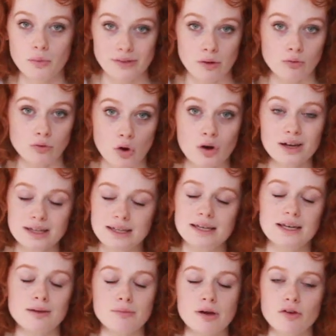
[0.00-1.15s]
without not
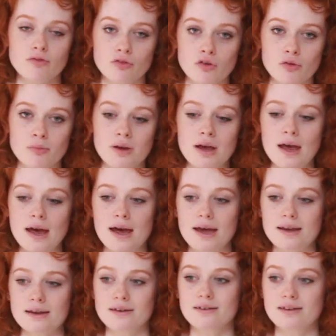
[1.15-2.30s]
cleaning my room
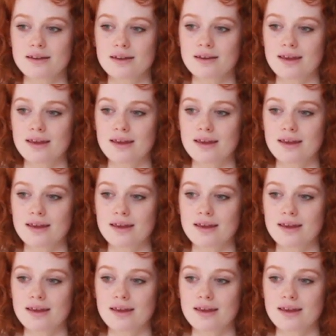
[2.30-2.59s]
and